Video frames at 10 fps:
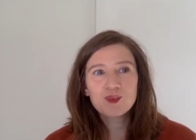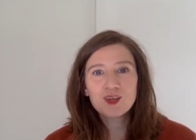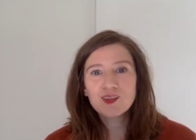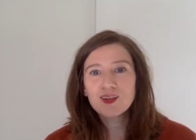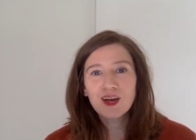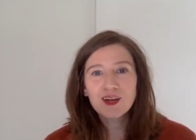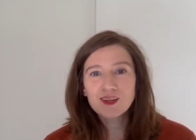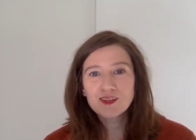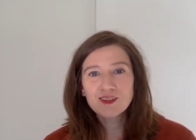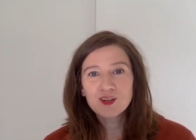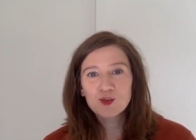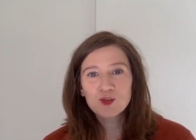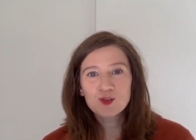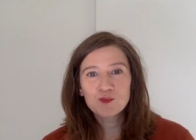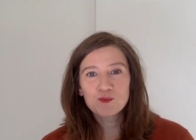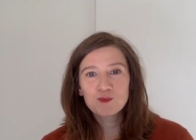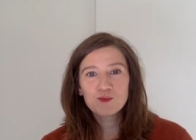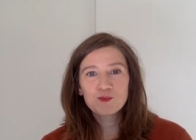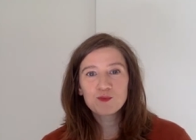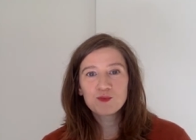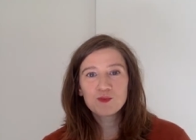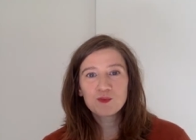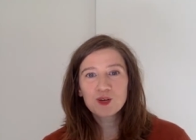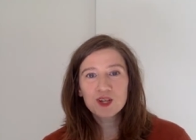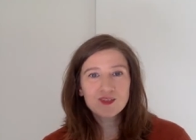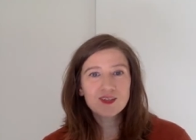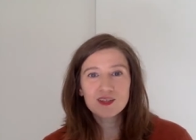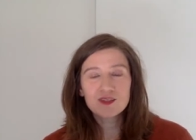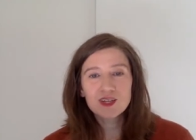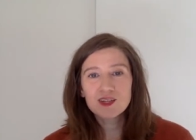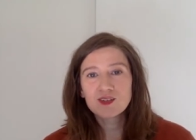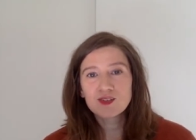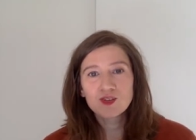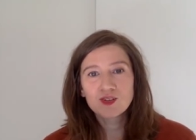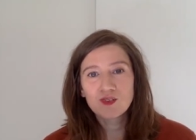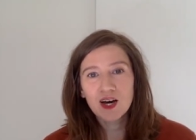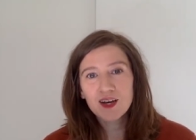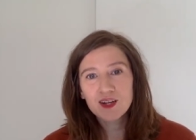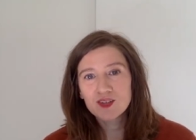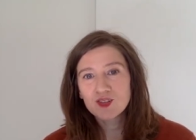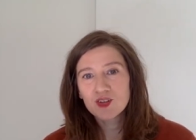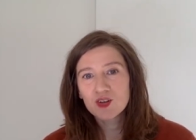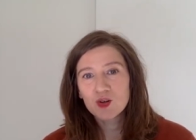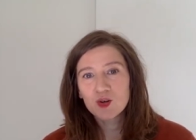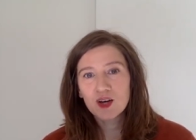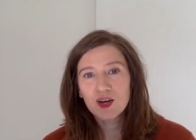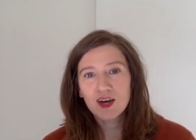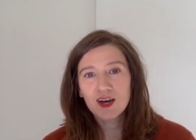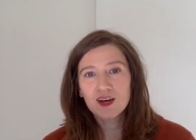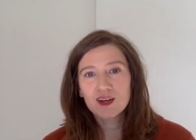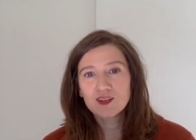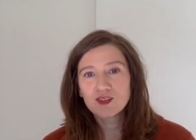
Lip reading: in the 90s, there was a pretty significant digital divide issue. And